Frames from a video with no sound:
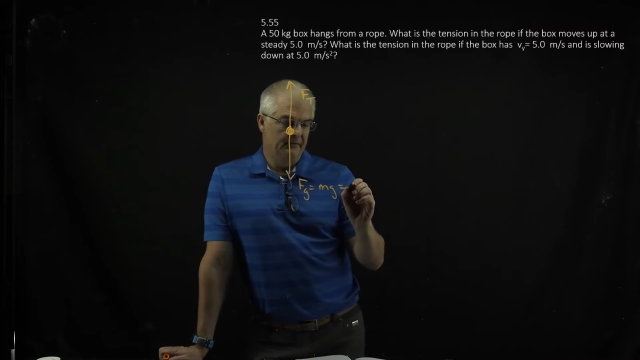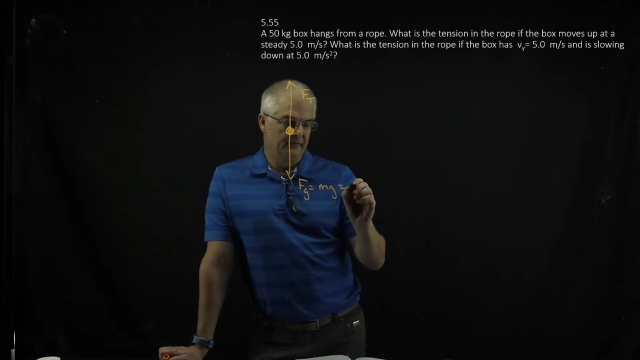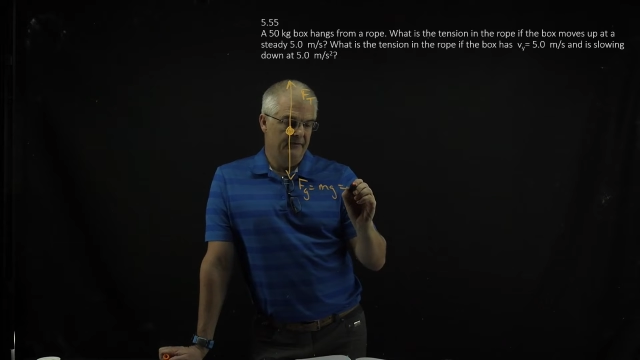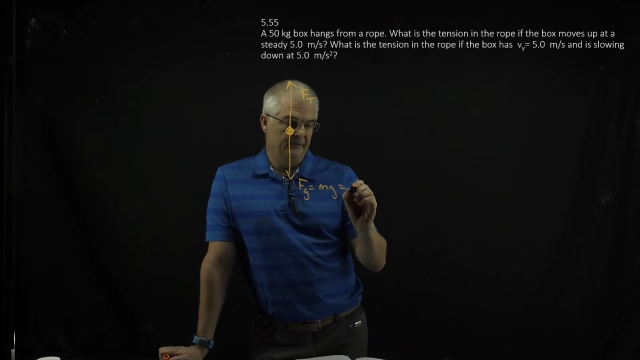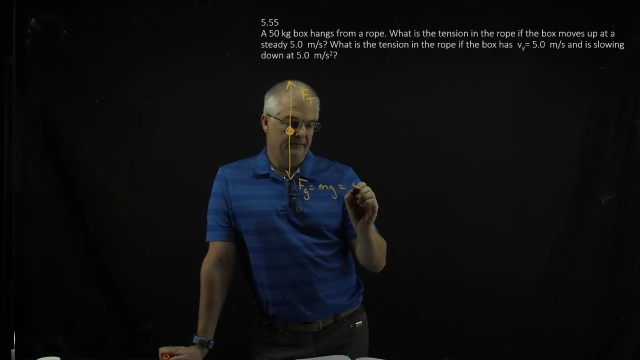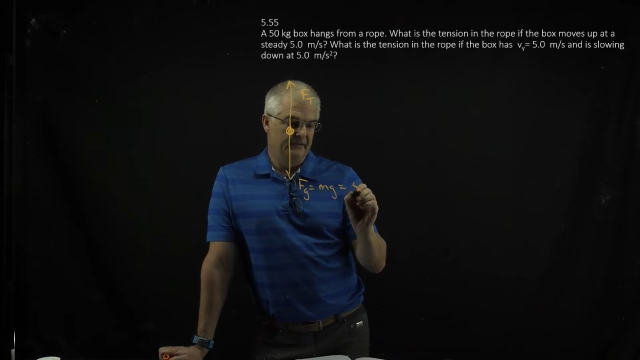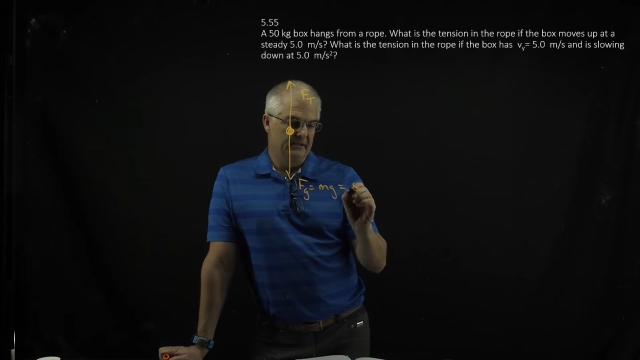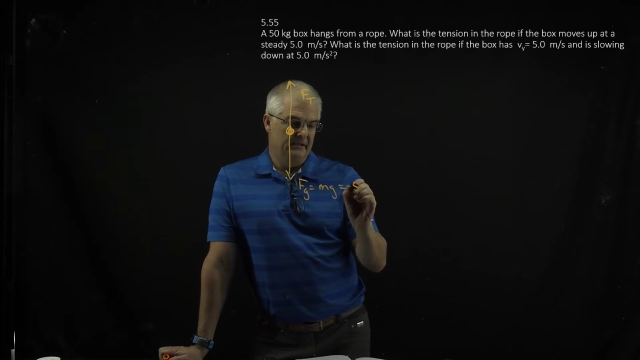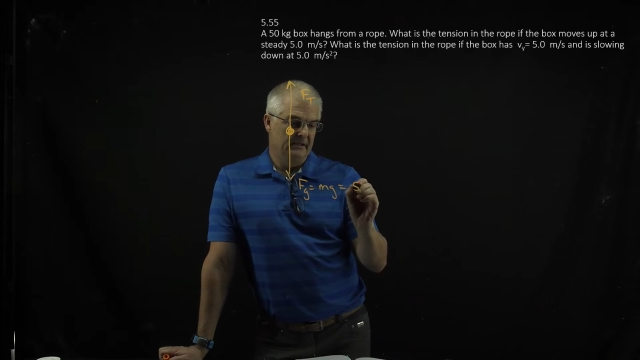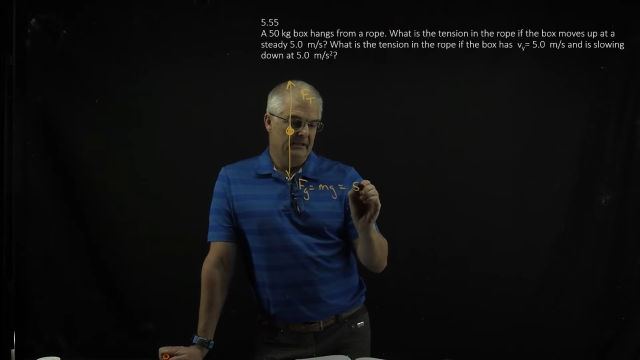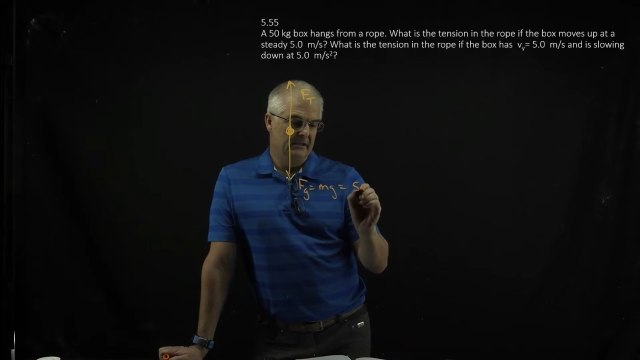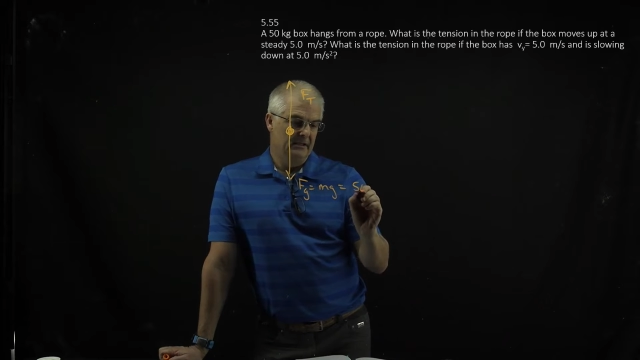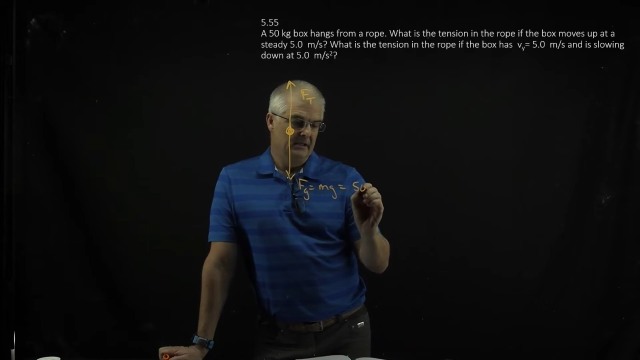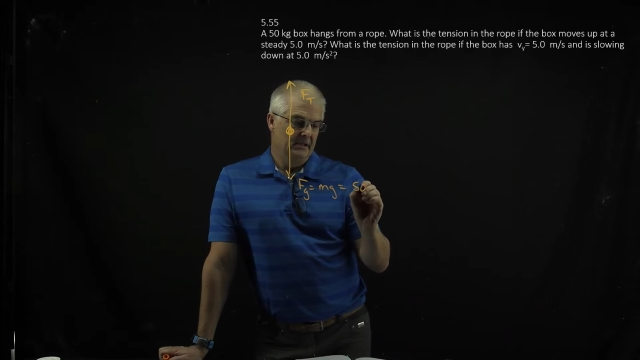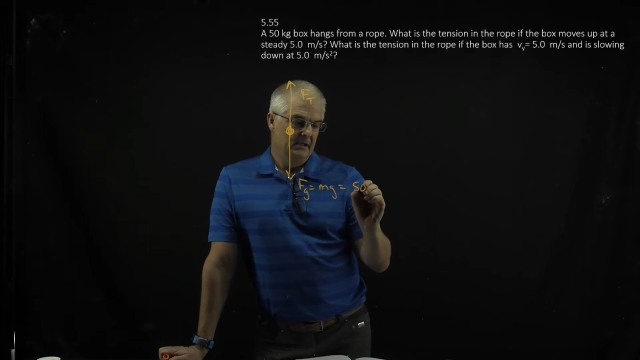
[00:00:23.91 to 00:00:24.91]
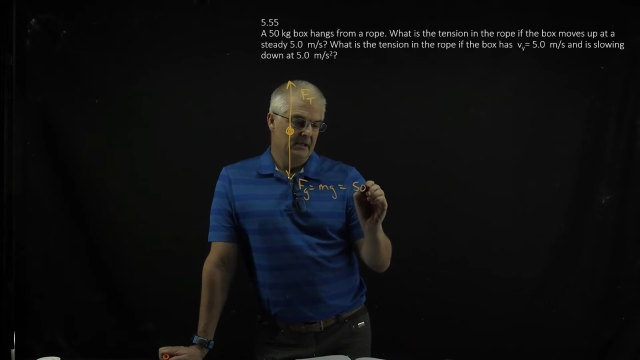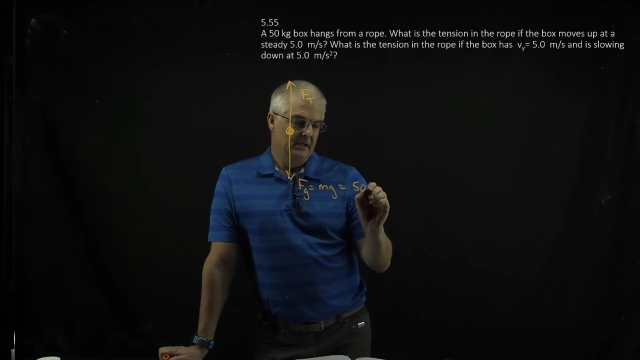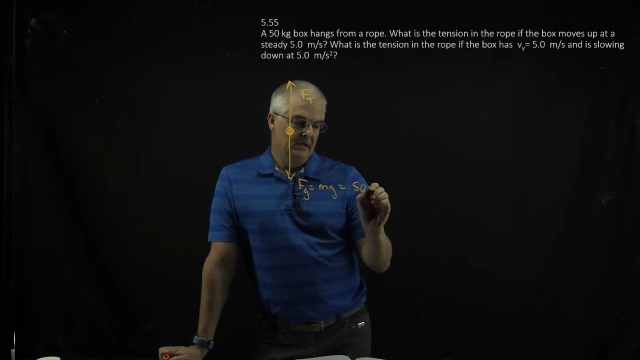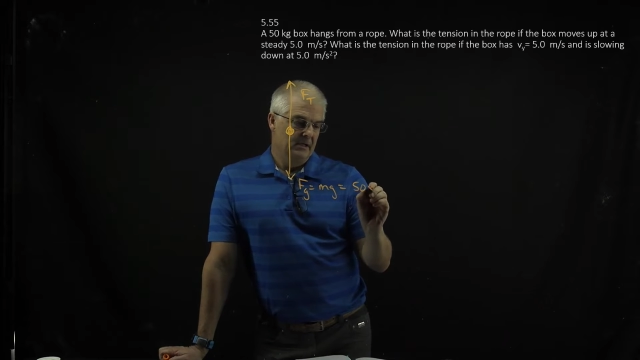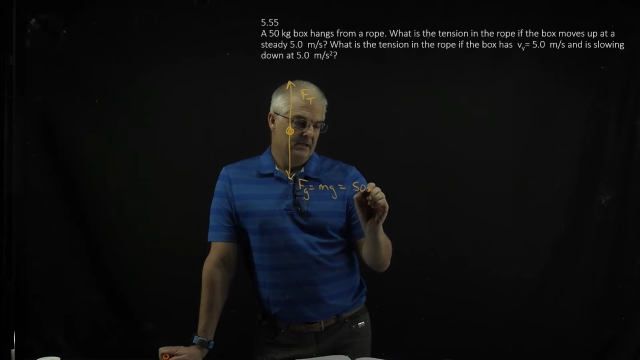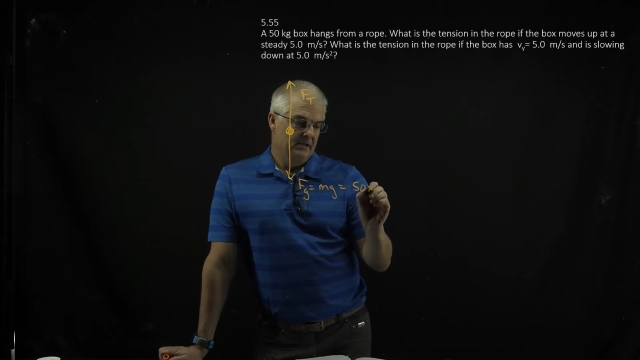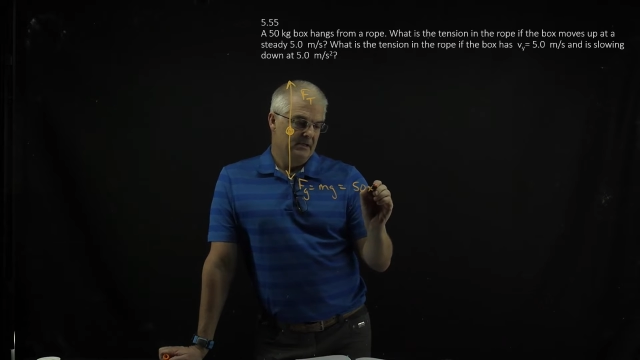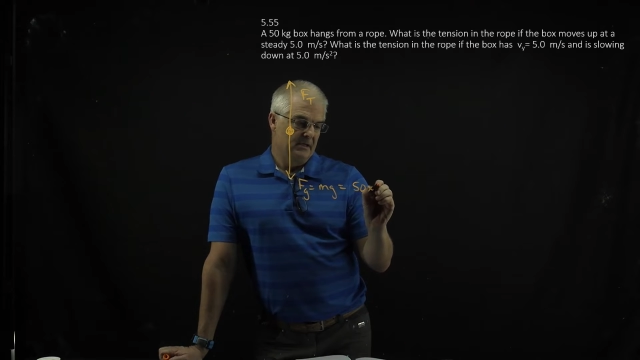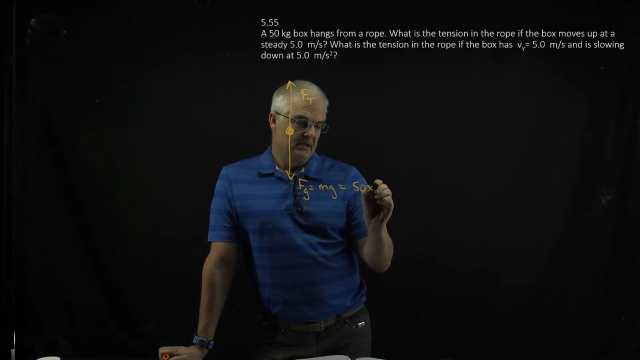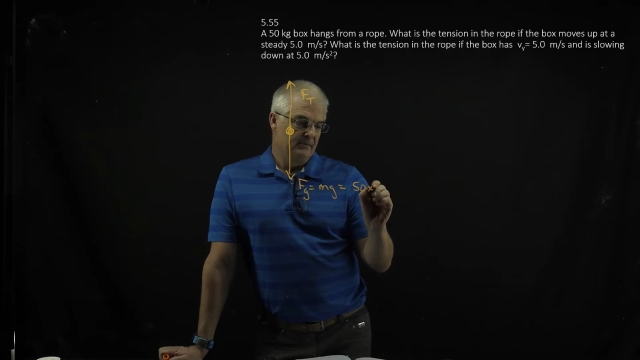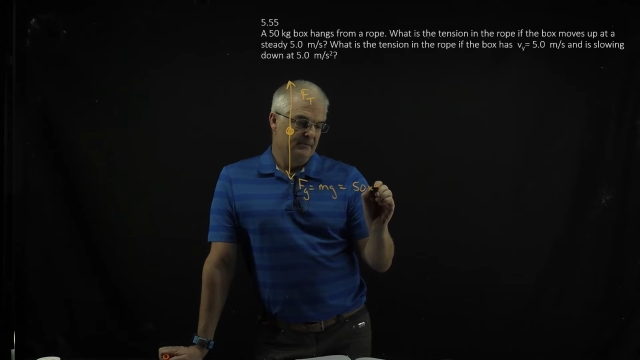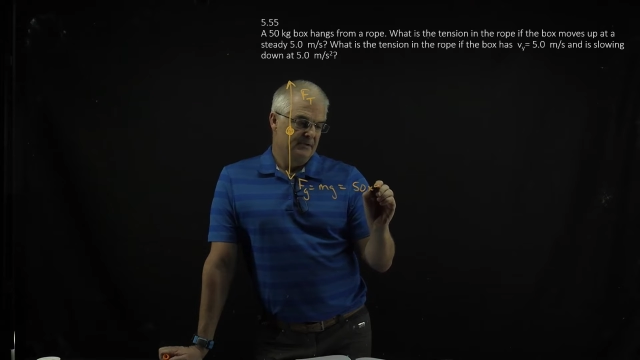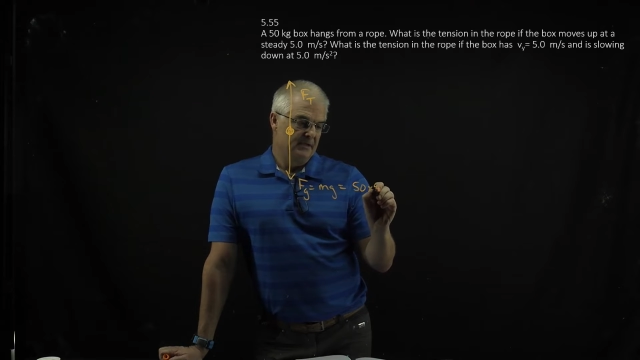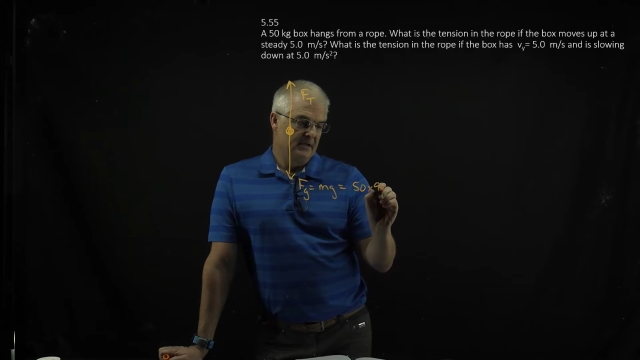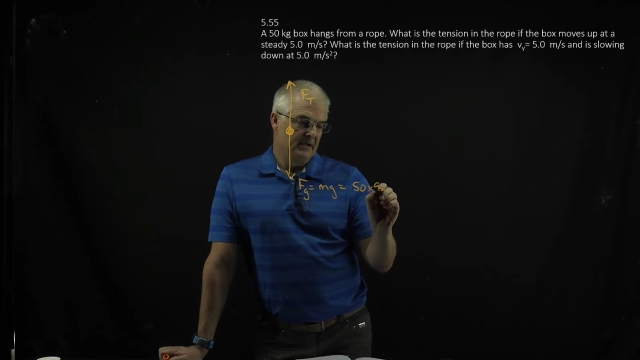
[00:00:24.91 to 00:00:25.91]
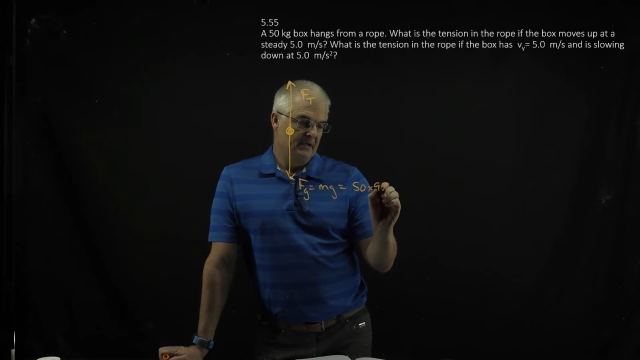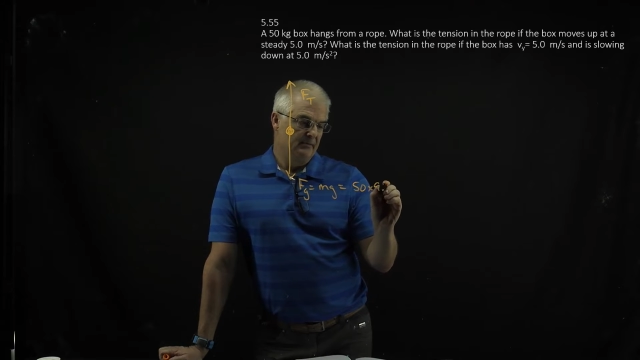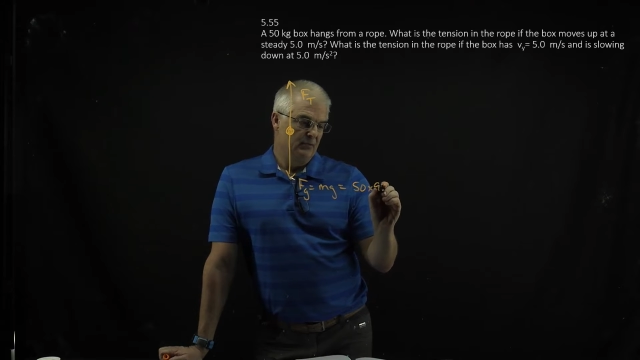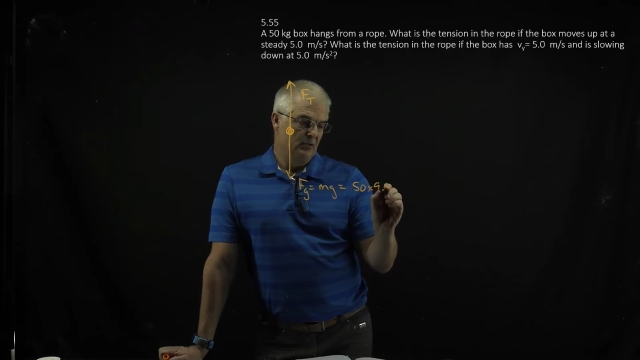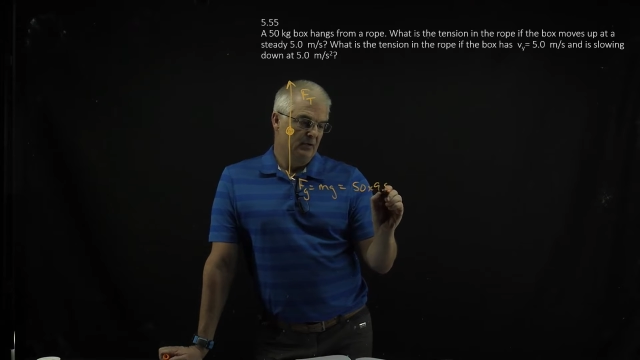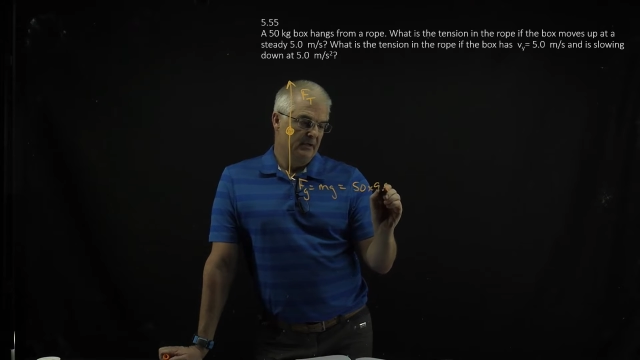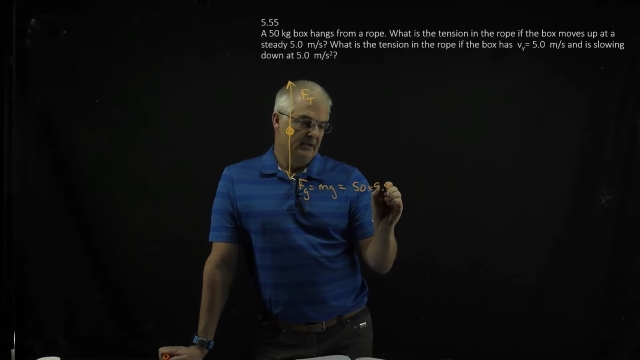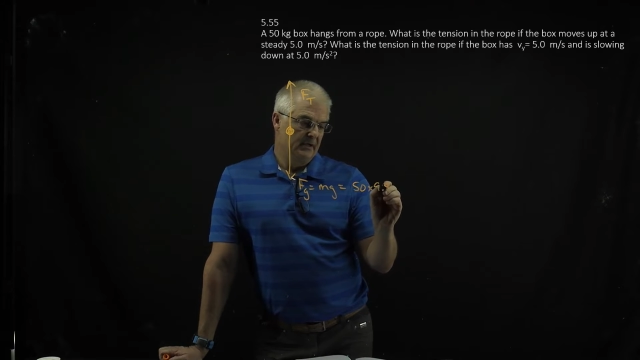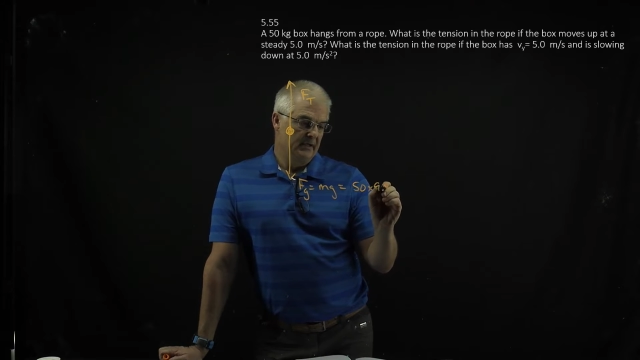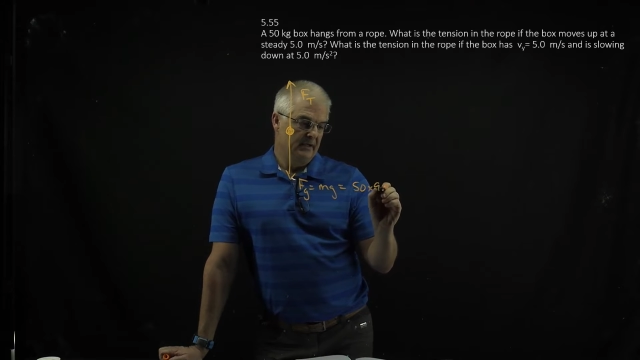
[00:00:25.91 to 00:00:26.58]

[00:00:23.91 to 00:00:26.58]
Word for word: 50 times 9.8,